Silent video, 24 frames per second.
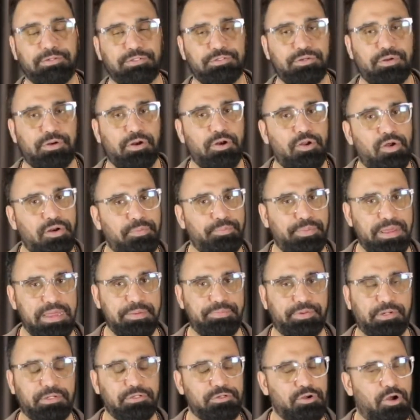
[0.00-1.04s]
So a lot of
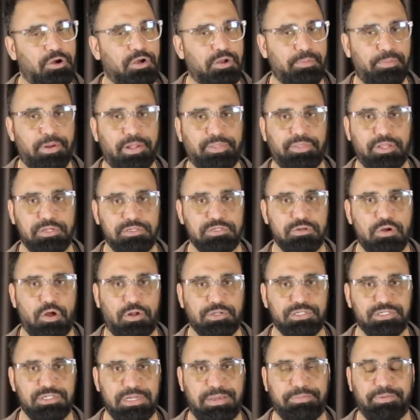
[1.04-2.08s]
people talk about this
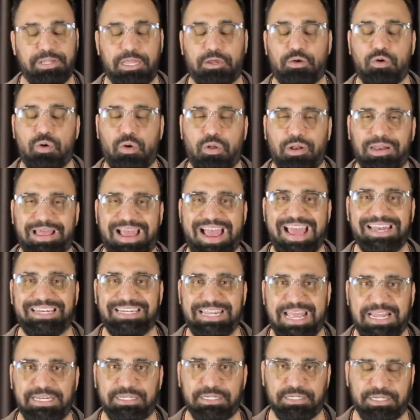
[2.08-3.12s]
concept. They call
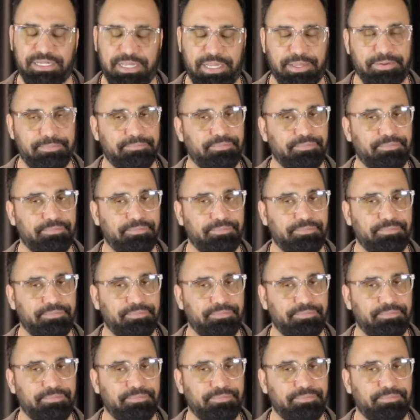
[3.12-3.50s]
identity